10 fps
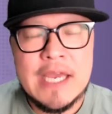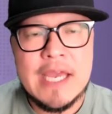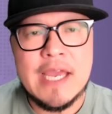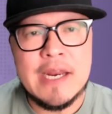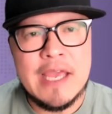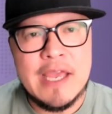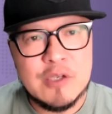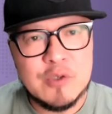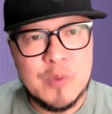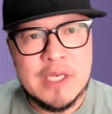And
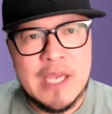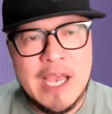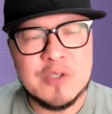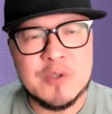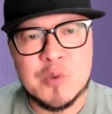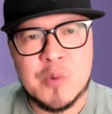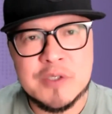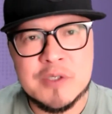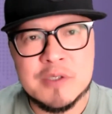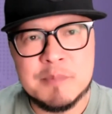as we ask those
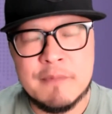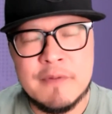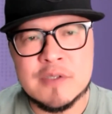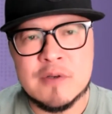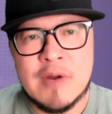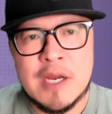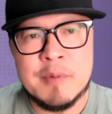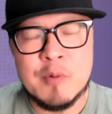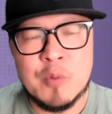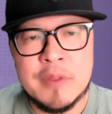questions, Professor
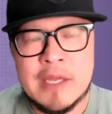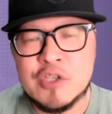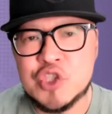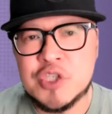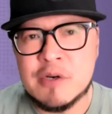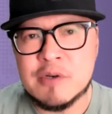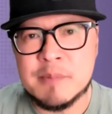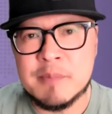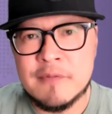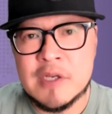Reimer will then share some
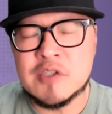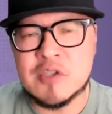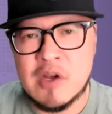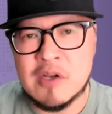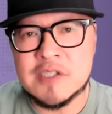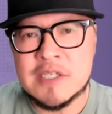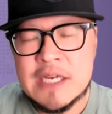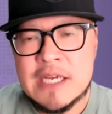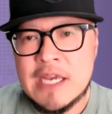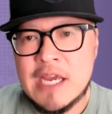of his thoughts.
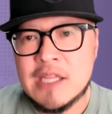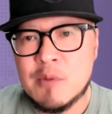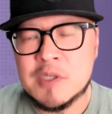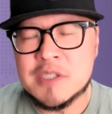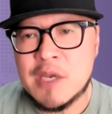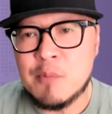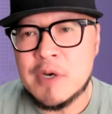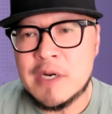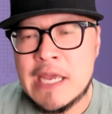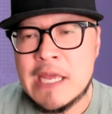And then once again, we're
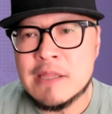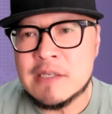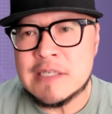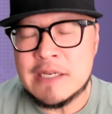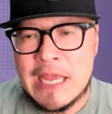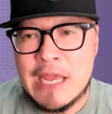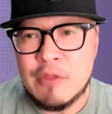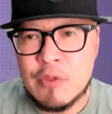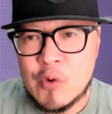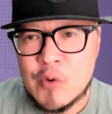going to end this at
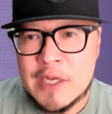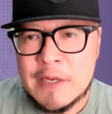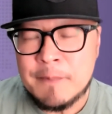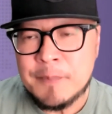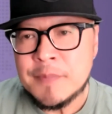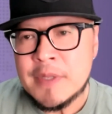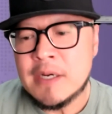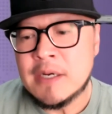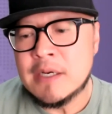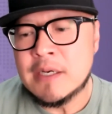8:30.
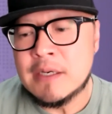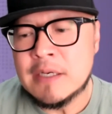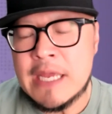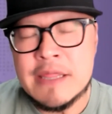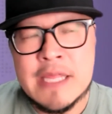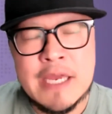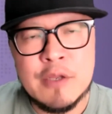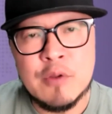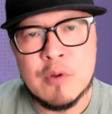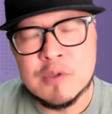And
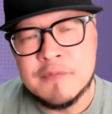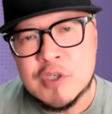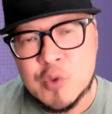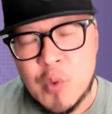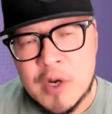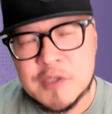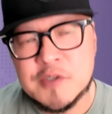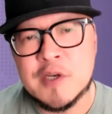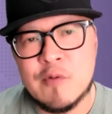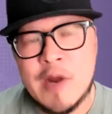then those of us who want to
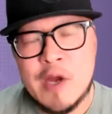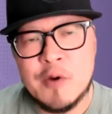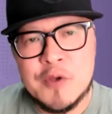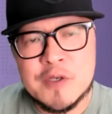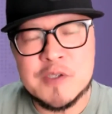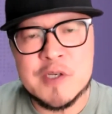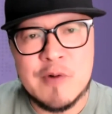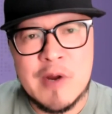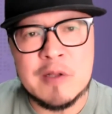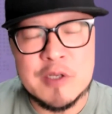stick around, you can stick
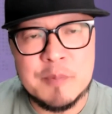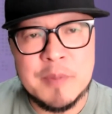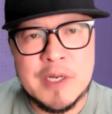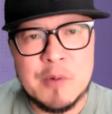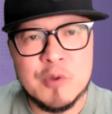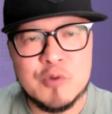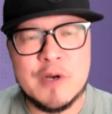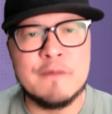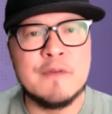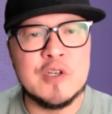around a little bit and we'll try to
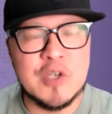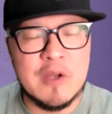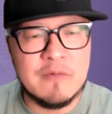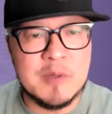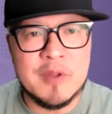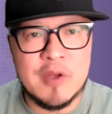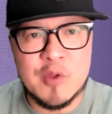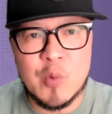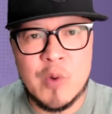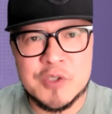finish off some of the other
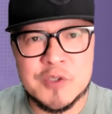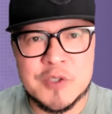questions.